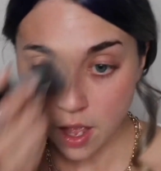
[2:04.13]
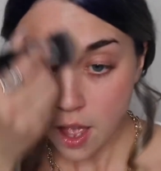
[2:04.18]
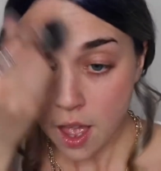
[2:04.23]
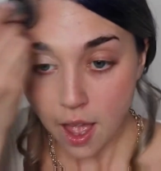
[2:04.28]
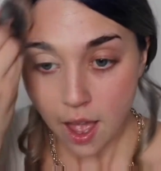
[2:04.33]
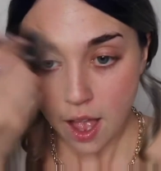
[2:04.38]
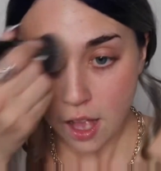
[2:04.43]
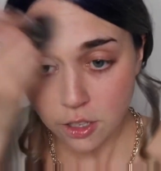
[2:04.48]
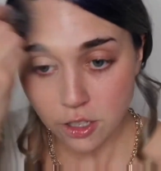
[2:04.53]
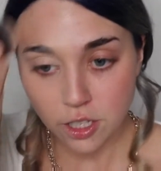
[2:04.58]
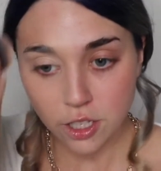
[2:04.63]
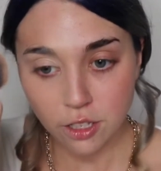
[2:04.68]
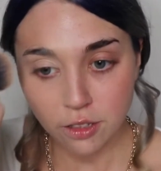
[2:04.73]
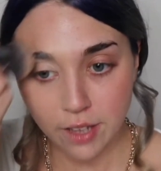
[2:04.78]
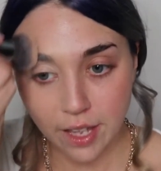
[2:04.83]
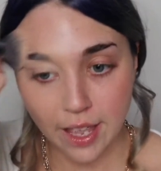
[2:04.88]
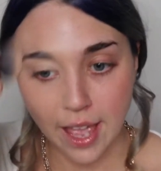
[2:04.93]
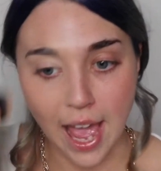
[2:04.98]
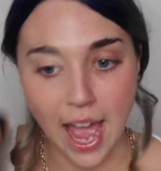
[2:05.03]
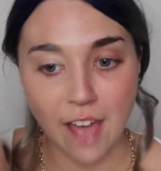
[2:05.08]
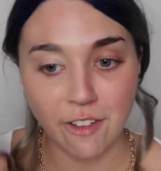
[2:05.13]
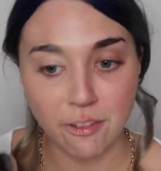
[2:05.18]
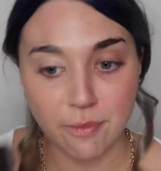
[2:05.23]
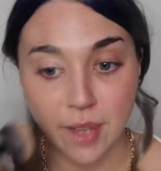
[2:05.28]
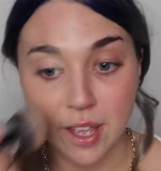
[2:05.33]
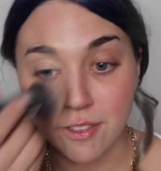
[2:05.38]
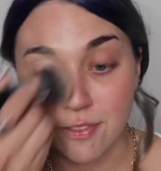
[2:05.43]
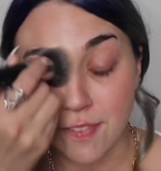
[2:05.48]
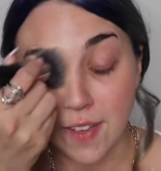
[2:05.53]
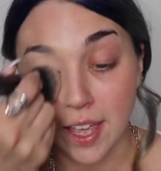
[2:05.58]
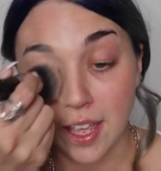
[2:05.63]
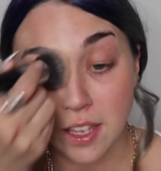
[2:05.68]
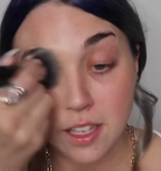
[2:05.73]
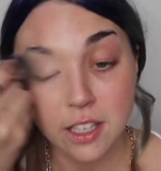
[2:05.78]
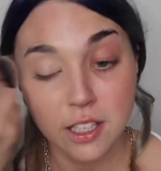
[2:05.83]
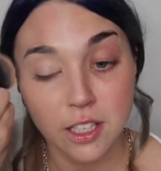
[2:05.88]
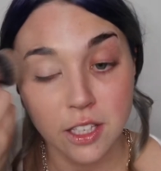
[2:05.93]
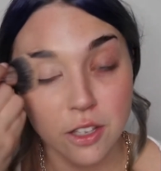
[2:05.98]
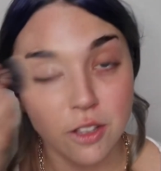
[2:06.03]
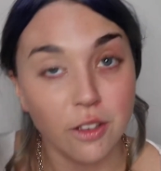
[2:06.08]
I'll just do like half of my face
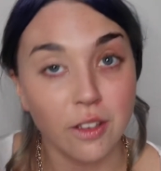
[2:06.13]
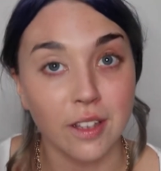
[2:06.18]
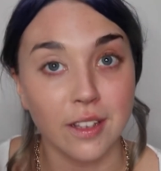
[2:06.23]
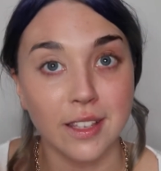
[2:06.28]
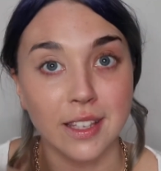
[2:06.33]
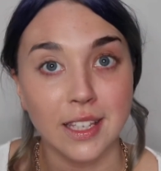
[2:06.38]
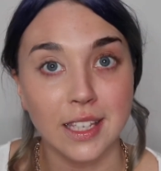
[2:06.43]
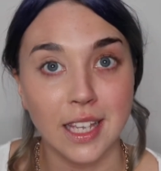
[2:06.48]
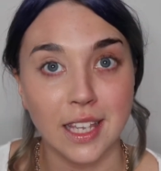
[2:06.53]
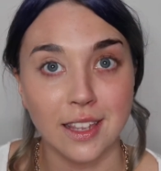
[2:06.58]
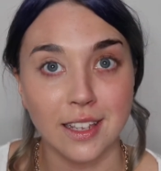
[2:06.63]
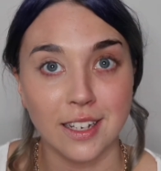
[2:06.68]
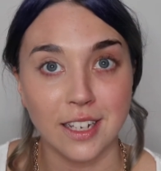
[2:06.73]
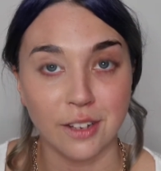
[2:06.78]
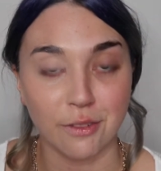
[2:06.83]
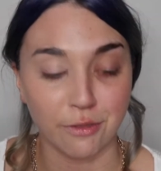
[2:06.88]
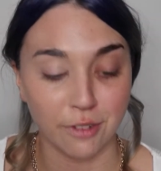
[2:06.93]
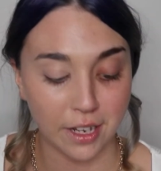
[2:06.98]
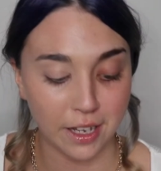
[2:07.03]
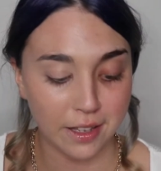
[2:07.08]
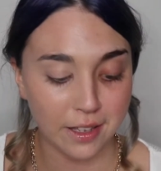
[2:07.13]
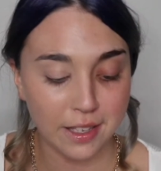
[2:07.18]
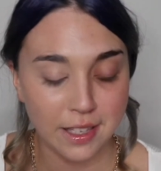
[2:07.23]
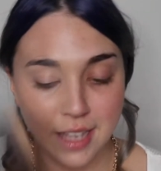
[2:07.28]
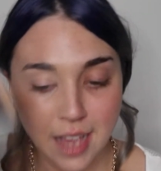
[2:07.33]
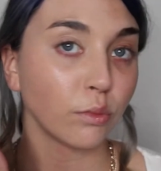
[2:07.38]
so you can see the difference.